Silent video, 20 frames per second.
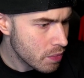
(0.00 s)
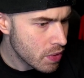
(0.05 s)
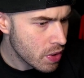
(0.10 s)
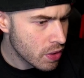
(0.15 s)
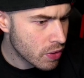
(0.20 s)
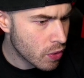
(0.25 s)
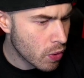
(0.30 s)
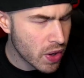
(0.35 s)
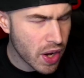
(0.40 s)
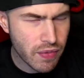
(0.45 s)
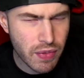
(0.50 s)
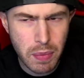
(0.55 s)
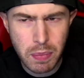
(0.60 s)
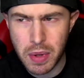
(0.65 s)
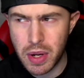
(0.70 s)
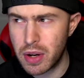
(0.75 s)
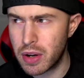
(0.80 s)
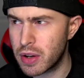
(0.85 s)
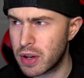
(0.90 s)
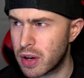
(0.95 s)
don't give them
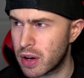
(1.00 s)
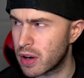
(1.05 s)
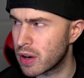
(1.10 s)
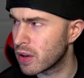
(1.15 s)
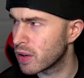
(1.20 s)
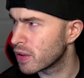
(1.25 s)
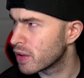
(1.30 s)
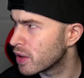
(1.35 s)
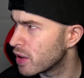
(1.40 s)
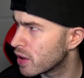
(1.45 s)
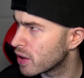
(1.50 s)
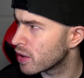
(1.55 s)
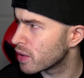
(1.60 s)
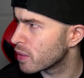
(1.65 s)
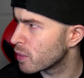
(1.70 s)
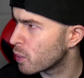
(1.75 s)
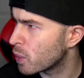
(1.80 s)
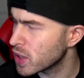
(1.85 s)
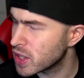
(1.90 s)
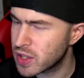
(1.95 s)
your
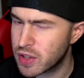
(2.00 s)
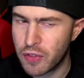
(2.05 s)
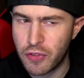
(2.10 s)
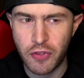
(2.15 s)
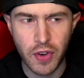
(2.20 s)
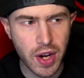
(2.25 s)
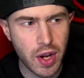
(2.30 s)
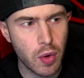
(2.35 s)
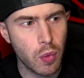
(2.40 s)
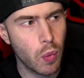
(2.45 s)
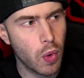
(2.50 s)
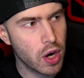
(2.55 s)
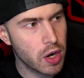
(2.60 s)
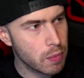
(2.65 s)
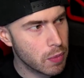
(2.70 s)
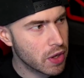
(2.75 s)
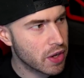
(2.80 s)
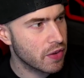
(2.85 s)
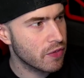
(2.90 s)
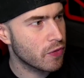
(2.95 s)
what's the freaking word I'm
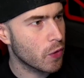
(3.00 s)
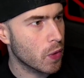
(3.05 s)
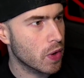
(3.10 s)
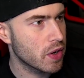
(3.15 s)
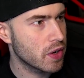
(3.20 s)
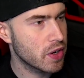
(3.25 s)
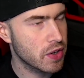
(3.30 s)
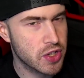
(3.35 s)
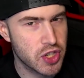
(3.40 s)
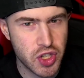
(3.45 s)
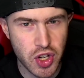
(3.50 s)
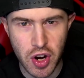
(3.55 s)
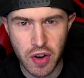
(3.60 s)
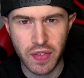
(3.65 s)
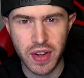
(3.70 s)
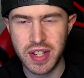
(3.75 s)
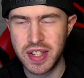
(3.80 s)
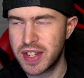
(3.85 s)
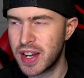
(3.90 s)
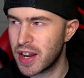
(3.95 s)
looking for? Your
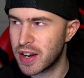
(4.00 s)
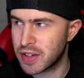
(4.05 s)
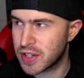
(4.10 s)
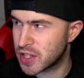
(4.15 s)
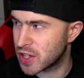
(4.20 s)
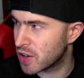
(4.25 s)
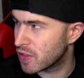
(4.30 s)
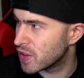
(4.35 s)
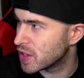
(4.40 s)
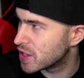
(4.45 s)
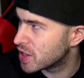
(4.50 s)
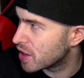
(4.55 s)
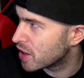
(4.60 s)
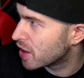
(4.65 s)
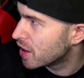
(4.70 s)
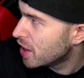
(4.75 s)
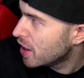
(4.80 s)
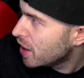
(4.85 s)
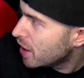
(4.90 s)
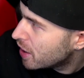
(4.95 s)
service? Not your service.
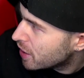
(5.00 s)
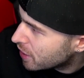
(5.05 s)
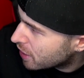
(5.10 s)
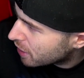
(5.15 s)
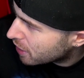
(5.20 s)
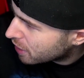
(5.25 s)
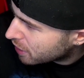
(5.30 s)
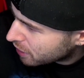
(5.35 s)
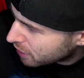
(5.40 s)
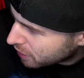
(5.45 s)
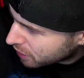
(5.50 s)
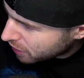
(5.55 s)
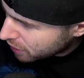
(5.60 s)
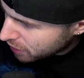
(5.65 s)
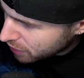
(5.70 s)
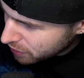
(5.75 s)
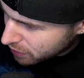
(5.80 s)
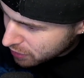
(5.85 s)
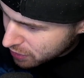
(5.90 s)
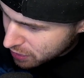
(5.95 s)
Your
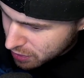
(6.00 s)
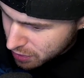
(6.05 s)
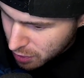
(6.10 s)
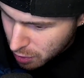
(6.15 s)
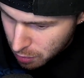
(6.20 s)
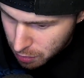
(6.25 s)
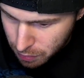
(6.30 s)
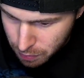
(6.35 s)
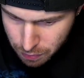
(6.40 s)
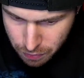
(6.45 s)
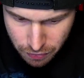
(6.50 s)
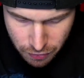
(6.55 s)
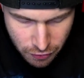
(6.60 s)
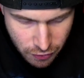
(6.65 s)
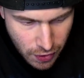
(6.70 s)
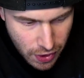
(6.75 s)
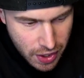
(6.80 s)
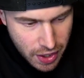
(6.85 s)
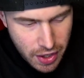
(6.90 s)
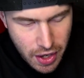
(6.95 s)

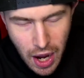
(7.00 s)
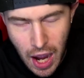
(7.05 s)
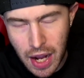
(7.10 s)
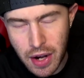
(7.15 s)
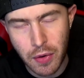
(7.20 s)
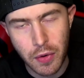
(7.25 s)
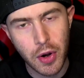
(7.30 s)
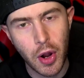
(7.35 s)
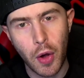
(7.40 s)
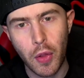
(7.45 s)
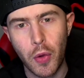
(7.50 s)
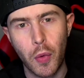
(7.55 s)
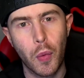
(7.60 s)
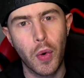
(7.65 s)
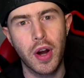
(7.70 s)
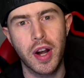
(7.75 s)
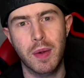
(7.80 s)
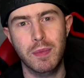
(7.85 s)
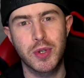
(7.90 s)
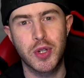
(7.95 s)
freaking, I don't know the
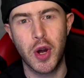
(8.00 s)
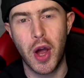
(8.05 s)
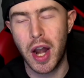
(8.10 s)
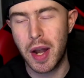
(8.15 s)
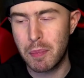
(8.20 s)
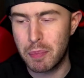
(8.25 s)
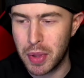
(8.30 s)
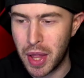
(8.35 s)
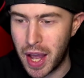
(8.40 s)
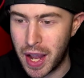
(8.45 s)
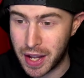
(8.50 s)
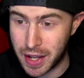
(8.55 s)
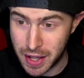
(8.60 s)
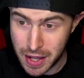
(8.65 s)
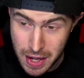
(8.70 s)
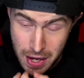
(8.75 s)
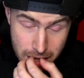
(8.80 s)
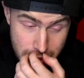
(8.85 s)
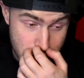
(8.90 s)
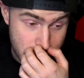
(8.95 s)
word. I'm drawing a blank.
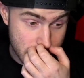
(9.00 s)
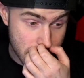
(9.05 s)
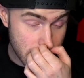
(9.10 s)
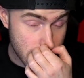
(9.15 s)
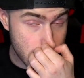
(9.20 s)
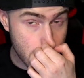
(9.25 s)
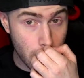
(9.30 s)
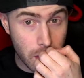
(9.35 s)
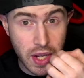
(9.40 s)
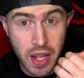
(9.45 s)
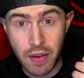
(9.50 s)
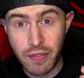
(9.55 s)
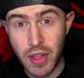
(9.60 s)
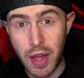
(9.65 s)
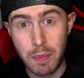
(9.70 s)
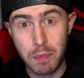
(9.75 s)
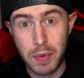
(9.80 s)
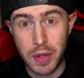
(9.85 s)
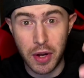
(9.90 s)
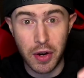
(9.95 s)
Just don't give
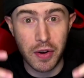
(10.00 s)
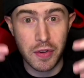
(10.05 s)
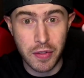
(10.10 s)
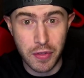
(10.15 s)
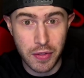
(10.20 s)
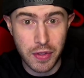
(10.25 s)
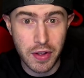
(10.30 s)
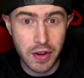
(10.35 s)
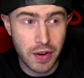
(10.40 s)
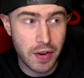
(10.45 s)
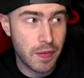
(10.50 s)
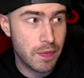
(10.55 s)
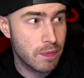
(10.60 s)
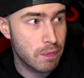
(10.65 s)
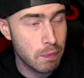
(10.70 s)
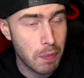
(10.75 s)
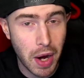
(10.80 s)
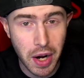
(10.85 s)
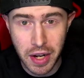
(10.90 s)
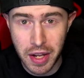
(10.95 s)
them your
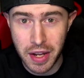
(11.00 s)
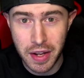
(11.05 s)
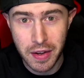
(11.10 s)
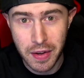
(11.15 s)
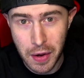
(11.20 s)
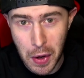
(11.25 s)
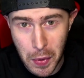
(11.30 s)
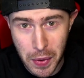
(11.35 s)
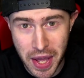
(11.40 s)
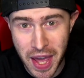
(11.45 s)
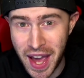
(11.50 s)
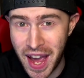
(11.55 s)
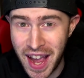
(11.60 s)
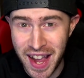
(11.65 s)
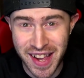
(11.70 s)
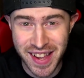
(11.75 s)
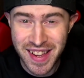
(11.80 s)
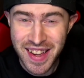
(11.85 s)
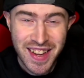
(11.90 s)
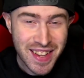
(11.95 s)
money,
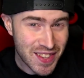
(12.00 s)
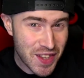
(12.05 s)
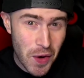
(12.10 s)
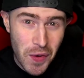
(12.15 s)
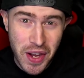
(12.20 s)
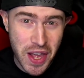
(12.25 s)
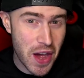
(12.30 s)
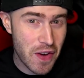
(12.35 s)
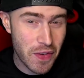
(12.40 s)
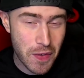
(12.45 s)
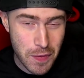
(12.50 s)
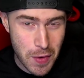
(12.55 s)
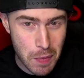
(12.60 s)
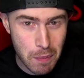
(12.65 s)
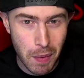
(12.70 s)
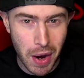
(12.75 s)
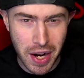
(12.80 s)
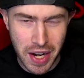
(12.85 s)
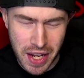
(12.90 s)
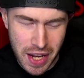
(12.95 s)
okay? Don't give them your
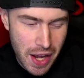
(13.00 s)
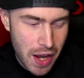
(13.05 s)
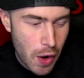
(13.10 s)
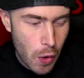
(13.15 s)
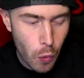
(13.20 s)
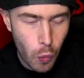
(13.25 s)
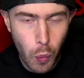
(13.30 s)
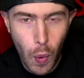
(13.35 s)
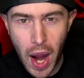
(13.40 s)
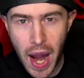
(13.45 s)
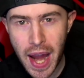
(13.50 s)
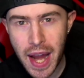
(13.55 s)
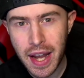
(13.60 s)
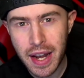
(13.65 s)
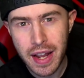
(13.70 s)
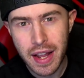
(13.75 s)
money. Wait,